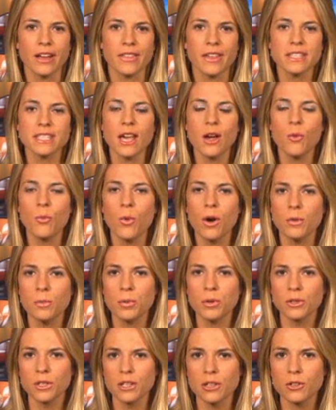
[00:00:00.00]
That's how one
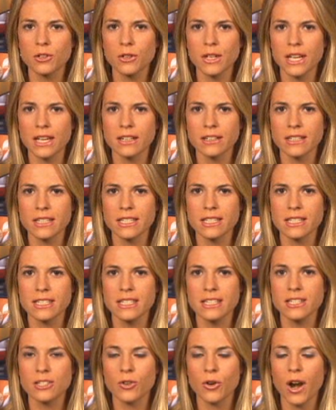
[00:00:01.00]
political analyst
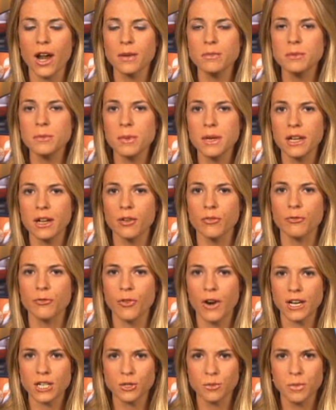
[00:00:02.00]
describes being a
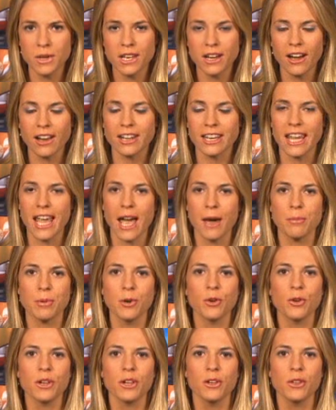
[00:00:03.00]
freshman on
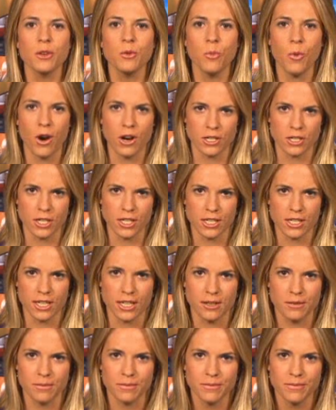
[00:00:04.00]
Capitol Hill in
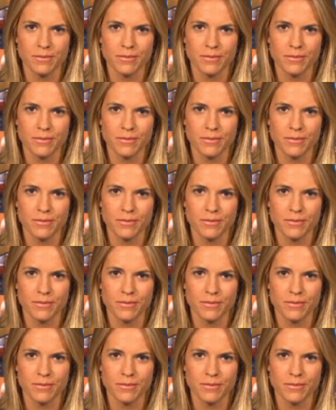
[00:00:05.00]
Washington.